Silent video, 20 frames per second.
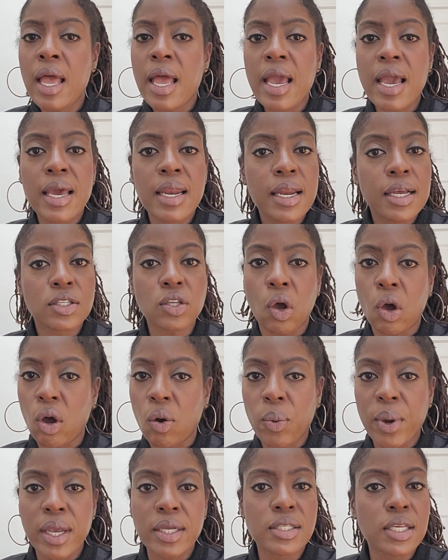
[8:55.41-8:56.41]
And as
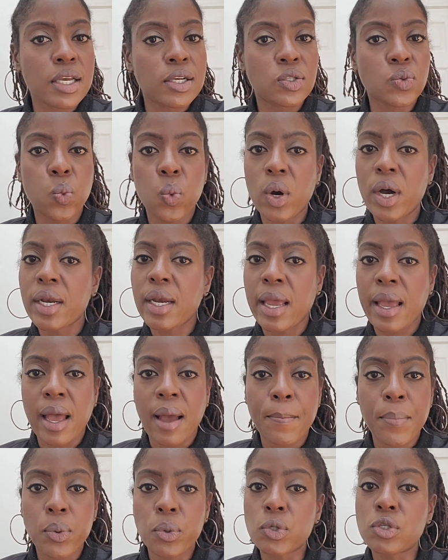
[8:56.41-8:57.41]
always, it's one
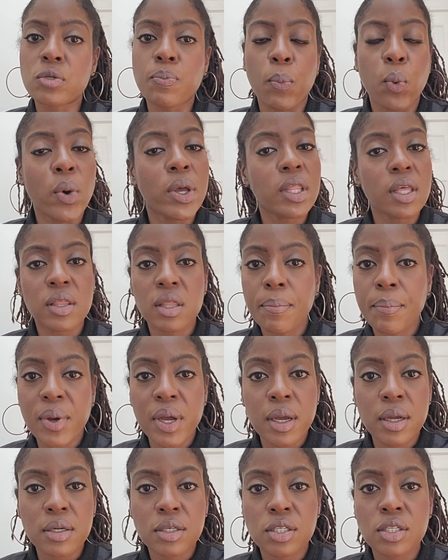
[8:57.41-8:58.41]
apple spoiling the
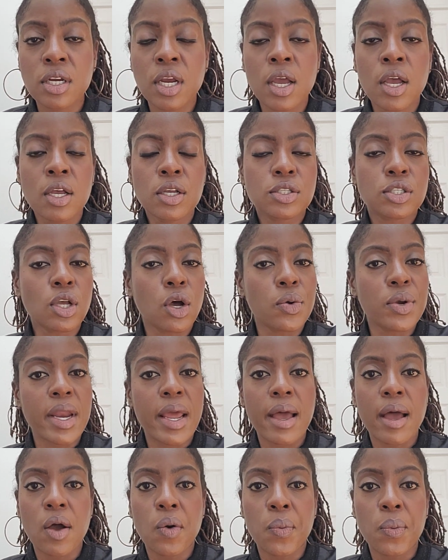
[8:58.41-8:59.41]
bunch. So
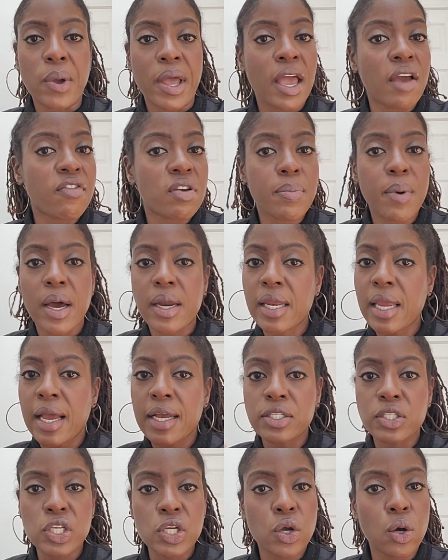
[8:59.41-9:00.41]
now everybody
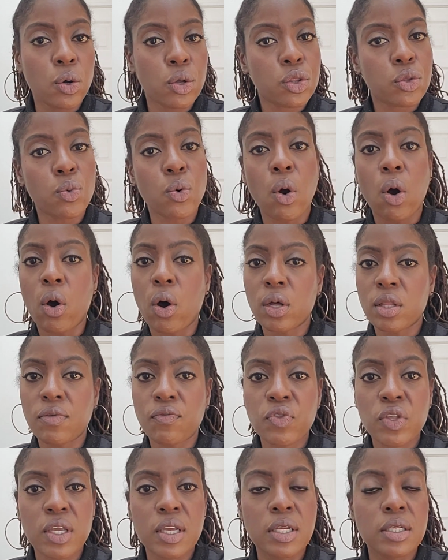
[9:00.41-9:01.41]
has to go through all
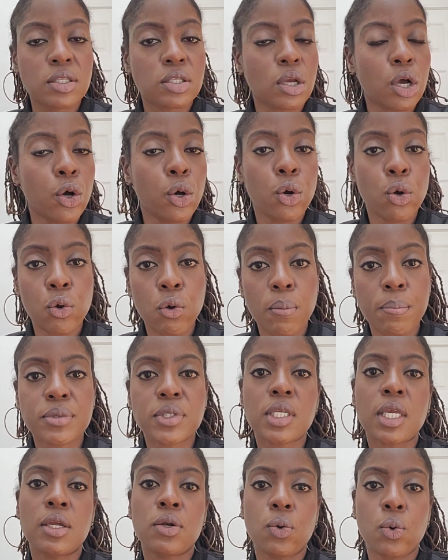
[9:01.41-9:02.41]
of these
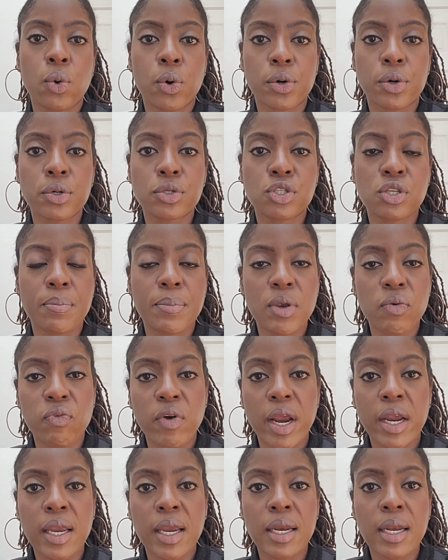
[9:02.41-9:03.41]
hoops in order to be
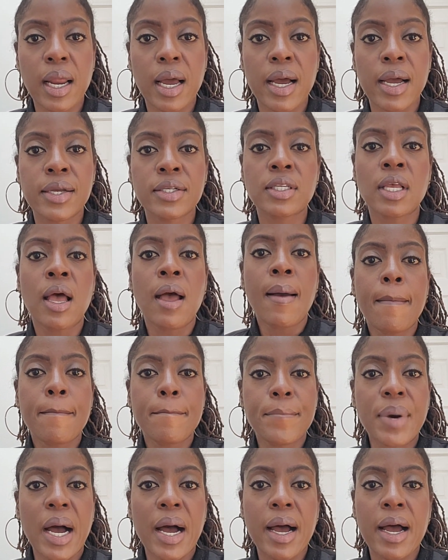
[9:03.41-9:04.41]
recognized
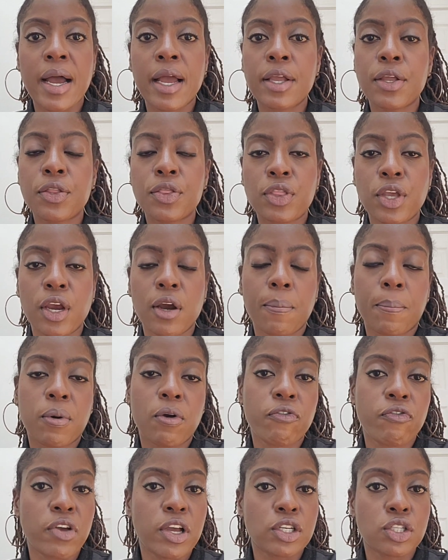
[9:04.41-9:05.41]
by their
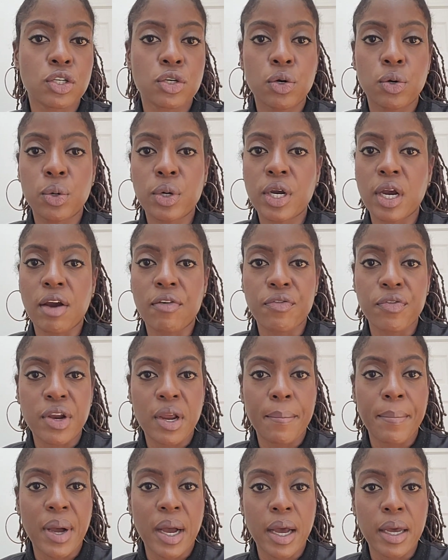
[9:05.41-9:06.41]
professional
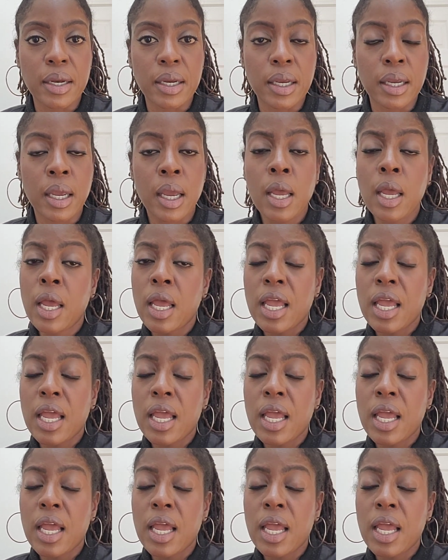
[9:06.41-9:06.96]
governing body.